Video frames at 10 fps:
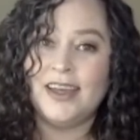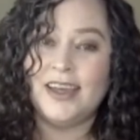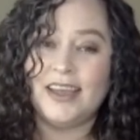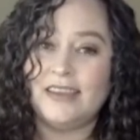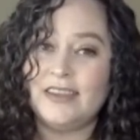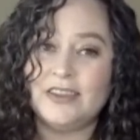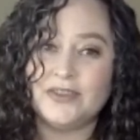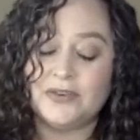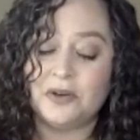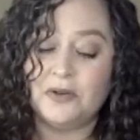in this
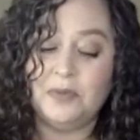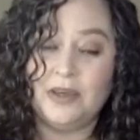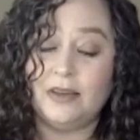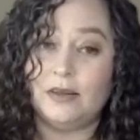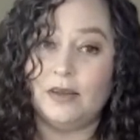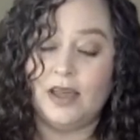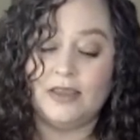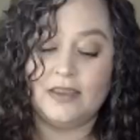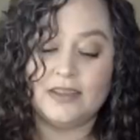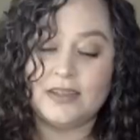grouping,
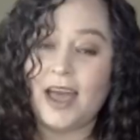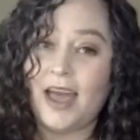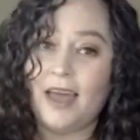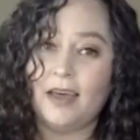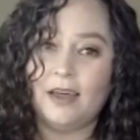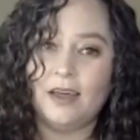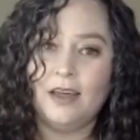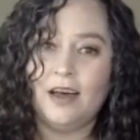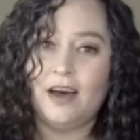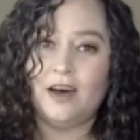in this hank
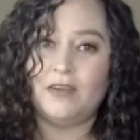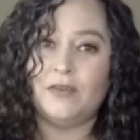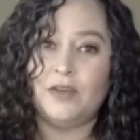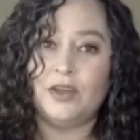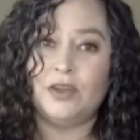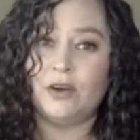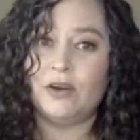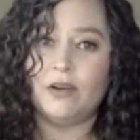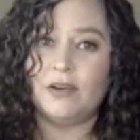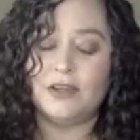of
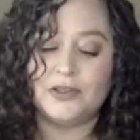yarn.